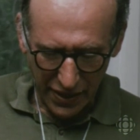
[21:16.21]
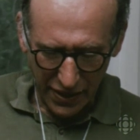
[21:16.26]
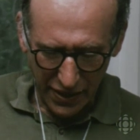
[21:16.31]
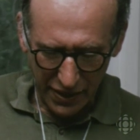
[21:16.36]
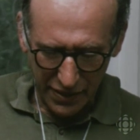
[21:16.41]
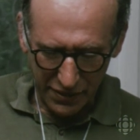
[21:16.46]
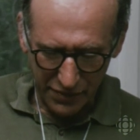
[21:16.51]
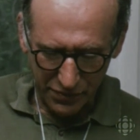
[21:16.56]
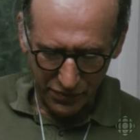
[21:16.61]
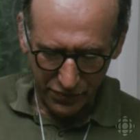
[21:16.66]

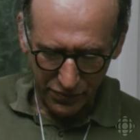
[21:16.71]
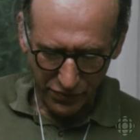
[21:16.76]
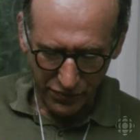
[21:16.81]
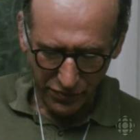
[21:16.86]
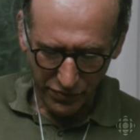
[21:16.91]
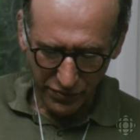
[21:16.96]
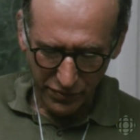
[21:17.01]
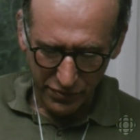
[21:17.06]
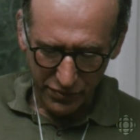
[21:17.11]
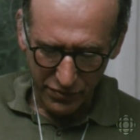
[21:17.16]
that the whole
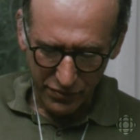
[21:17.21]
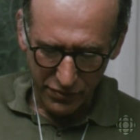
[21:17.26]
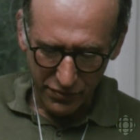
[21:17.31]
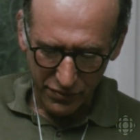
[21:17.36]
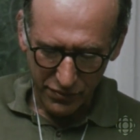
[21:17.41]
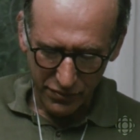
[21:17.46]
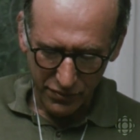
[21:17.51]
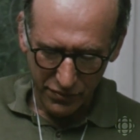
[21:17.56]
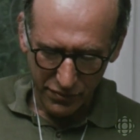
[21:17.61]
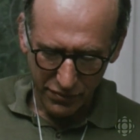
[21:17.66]
face be
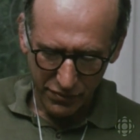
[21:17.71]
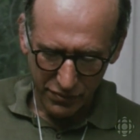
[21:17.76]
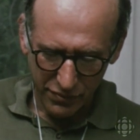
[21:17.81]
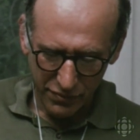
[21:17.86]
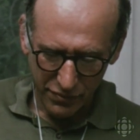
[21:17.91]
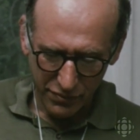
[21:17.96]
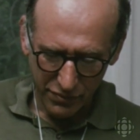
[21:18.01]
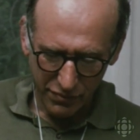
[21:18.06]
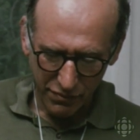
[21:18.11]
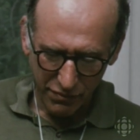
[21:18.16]
covered
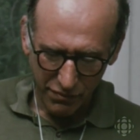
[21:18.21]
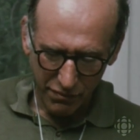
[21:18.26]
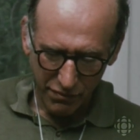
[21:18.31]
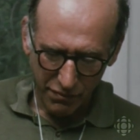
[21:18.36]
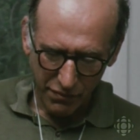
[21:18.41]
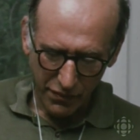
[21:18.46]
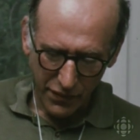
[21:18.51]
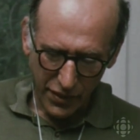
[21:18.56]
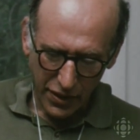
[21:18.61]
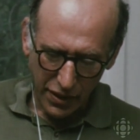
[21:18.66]
then and just the
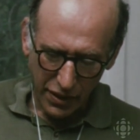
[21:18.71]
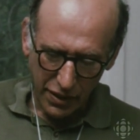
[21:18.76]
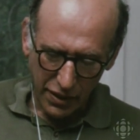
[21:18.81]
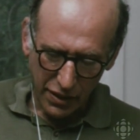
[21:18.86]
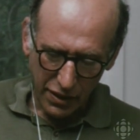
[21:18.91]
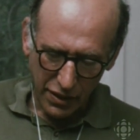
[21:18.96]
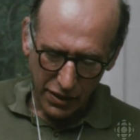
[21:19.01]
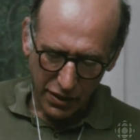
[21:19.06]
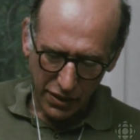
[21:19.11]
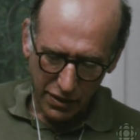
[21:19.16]
nose
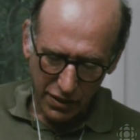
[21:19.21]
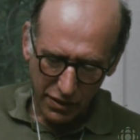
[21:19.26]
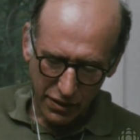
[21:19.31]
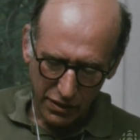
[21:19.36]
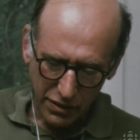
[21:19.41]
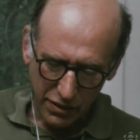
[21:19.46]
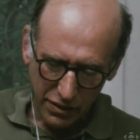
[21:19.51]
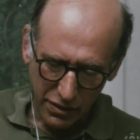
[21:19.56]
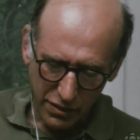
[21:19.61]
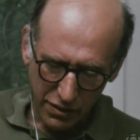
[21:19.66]
sticking out
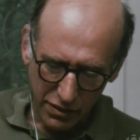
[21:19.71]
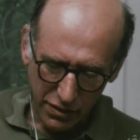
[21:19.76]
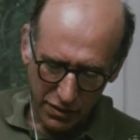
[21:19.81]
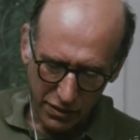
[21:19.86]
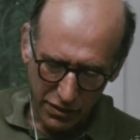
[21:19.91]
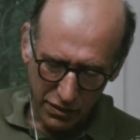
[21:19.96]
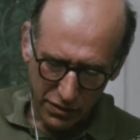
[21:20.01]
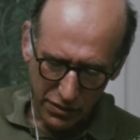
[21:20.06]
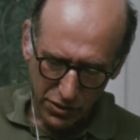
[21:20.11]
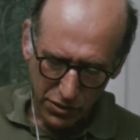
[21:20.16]
like that?
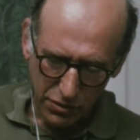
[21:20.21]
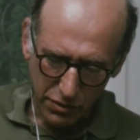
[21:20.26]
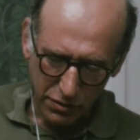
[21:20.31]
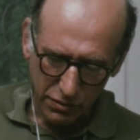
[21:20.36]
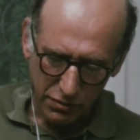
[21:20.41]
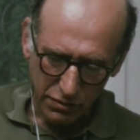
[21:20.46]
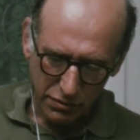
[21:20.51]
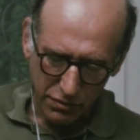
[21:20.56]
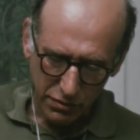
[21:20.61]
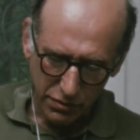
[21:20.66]
That's true.
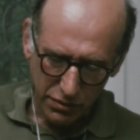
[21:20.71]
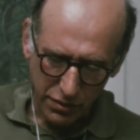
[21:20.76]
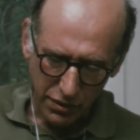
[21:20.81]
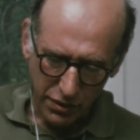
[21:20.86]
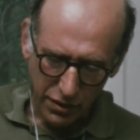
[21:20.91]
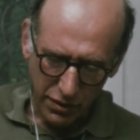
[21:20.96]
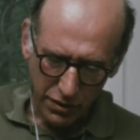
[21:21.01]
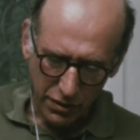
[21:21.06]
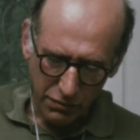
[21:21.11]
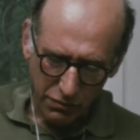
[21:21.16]

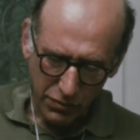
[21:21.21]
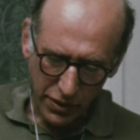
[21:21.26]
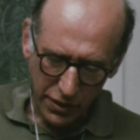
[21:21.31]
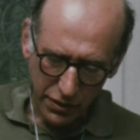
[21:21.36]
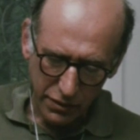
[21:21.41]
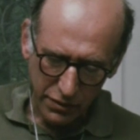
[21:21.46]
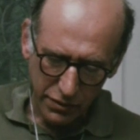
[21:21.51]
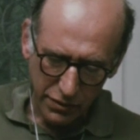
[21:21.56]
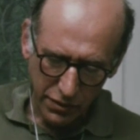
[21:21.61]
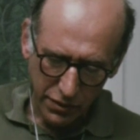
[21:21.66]
Uh, well,
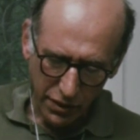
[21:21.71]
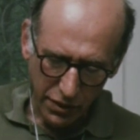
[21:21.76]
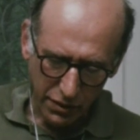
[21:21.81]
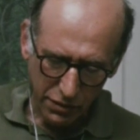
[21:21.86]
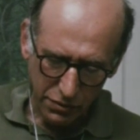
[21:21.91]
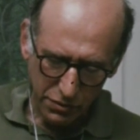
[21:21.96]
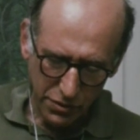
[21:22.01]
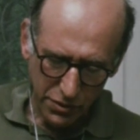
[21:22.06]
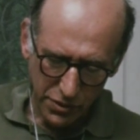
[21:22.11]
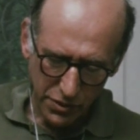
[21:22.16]
the
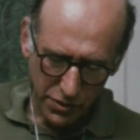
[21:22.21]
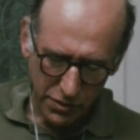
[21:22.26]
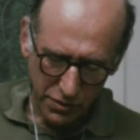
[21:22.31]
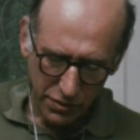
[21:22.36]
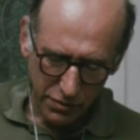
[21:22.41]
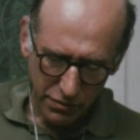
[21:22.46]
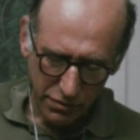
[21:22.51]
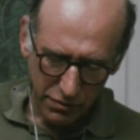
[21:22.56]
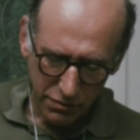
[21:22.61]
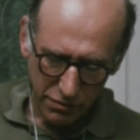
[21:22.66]
nose
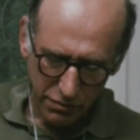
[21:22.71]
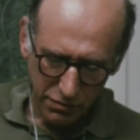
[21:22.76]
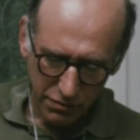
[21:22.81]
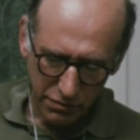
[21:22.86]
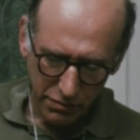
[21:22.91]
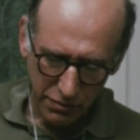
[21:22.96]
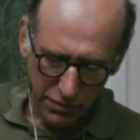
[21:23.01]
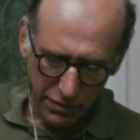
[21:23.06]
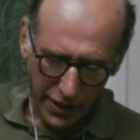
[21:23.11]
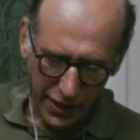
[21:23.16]

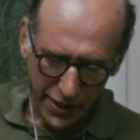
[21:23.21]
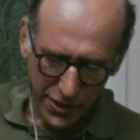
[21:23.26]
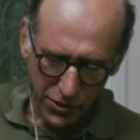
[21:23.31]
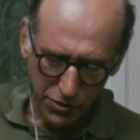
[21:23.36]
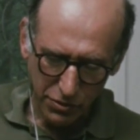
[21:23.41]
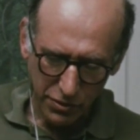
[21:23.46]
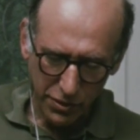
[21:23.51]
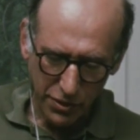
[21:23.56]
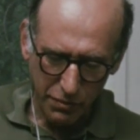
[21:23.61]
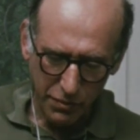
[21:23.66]
has to
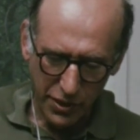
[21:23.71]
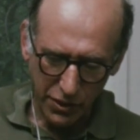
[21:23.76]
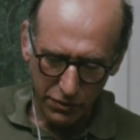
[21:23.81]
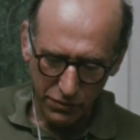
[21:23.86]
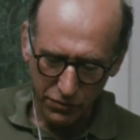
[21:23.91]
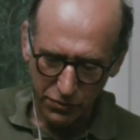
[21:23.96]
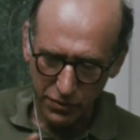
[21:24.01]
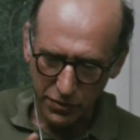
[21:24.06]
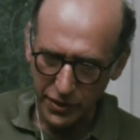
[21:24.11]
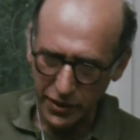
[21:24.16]
come out
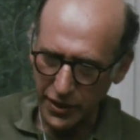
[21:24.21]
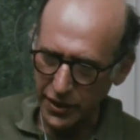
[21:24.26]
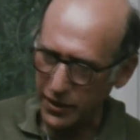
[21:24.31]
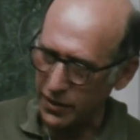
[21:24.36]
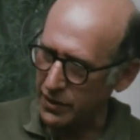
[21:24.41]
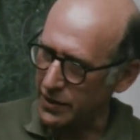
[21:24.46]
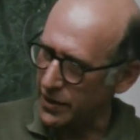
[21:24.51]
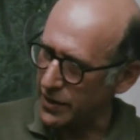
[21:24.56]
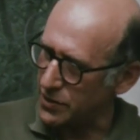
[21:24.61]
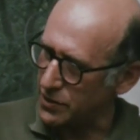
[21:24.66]
for air,
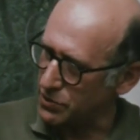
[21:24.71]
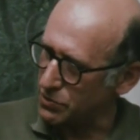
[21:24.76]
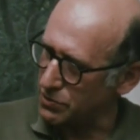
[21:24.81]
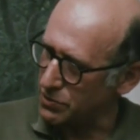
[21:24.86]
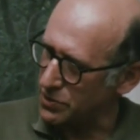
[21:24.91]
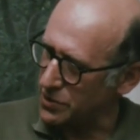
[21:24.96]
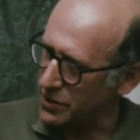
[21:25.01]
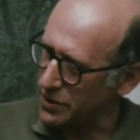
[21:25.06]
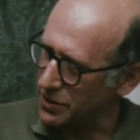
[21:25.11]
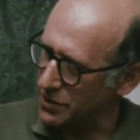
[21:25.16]
has to
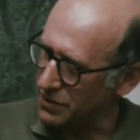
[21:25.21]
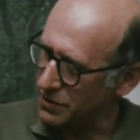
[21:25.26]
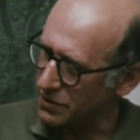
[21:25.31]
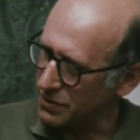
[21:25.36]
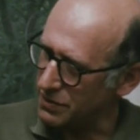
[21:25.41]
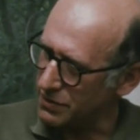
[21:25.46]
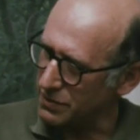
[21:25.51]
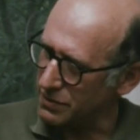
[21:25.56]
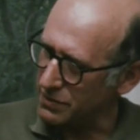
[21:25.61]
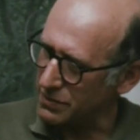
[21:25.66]
see.
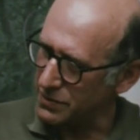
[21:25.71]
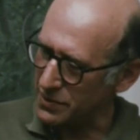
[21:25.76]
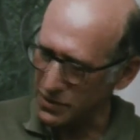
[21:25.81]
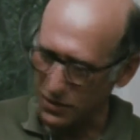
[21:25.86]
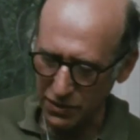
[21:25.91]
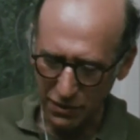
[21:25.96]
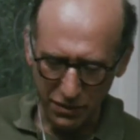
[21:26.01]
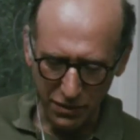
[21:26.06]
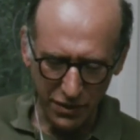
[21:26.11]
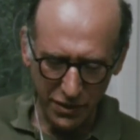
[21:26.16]
The
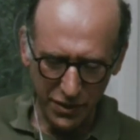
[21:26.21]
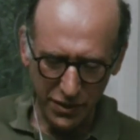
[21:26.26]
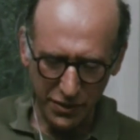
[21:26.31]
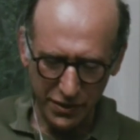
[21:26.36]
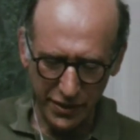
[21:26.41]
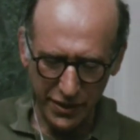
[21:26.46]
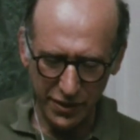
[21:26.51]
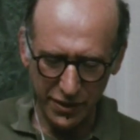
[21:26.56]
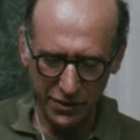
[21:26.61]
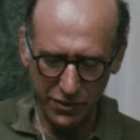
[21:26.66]
only
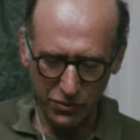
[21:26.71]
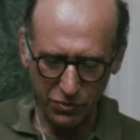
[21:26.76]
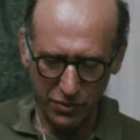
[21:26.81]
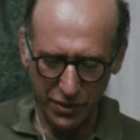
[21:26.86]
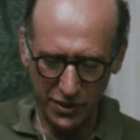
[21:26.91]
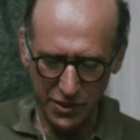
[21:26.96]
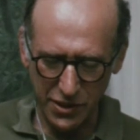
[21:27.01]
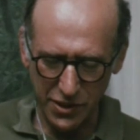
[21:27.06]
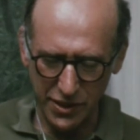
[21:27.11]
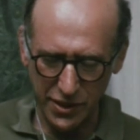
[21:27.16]
thing that
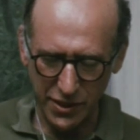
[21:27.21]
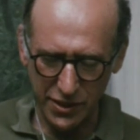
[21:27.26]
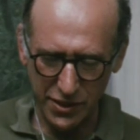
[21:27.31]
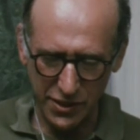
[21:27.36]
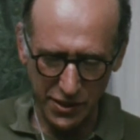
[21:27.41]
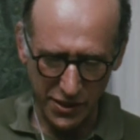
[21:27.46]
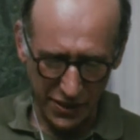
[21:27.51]
one sees